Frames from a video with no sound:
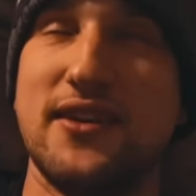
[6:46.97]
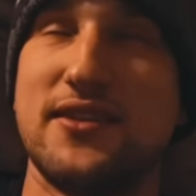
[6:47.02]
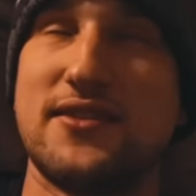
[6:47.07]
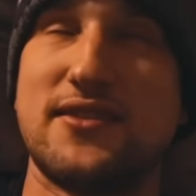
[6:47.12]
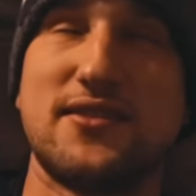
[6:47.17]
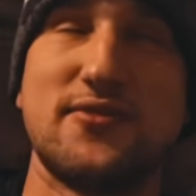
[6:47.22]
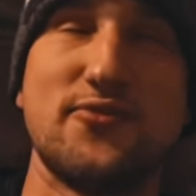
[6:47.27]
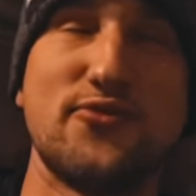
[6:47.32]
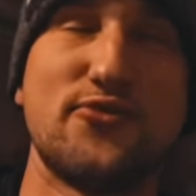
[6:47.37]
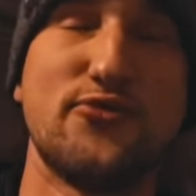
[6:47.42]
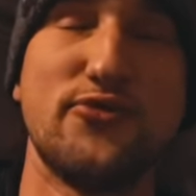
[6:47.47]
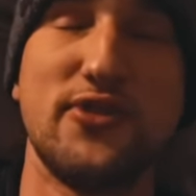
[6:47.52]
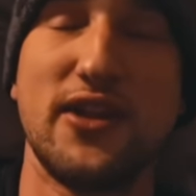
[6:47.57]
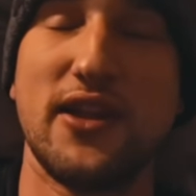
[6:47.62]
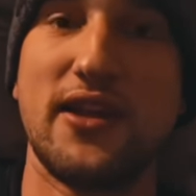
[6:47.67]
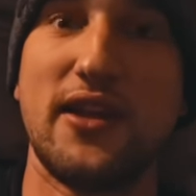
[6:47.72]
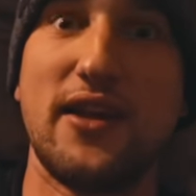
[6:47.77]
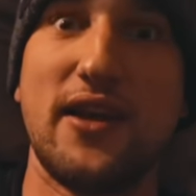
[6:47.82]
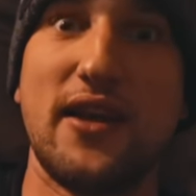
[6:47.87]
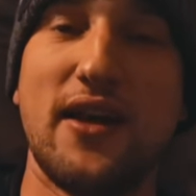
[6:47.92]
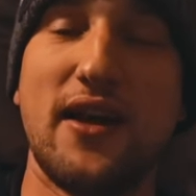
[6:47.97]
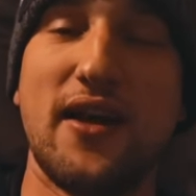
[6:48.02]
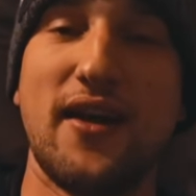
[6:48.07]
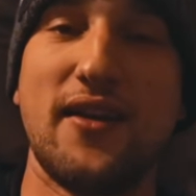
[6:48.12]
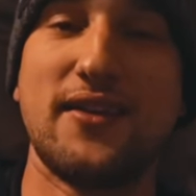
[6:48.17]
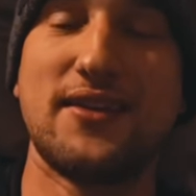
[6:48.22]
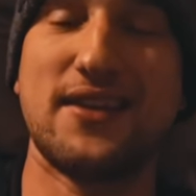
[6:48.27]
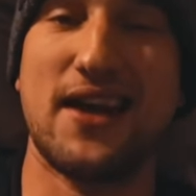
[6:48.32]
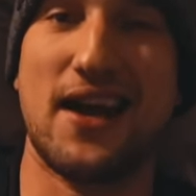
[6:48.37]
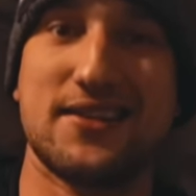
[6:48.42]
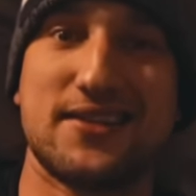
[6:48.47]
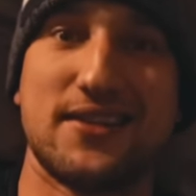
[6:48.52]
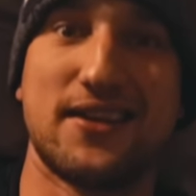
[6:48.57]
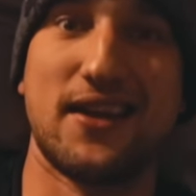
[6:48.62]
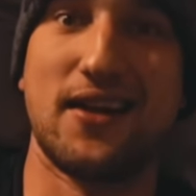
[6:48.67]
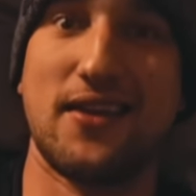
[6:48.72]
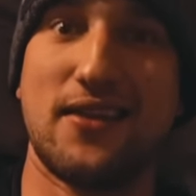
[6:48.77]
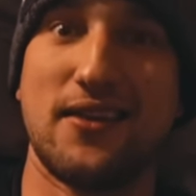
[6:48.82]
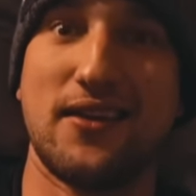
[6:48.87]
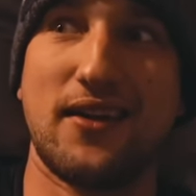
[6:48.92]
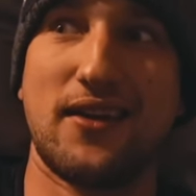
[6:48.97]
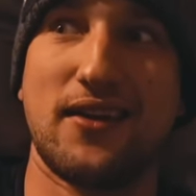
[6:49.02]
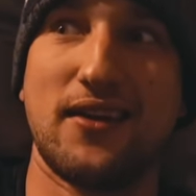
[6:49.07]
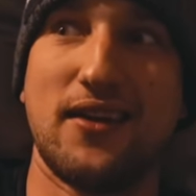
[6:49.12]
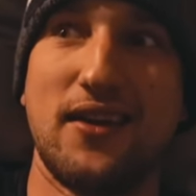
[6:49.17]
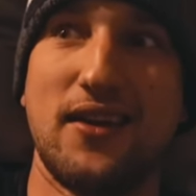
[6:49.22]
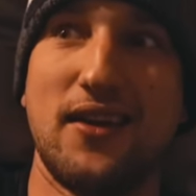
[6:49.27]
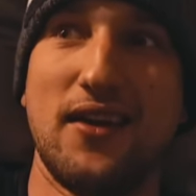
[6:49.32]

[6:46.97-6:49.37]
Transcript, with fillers: It's really taxing, I think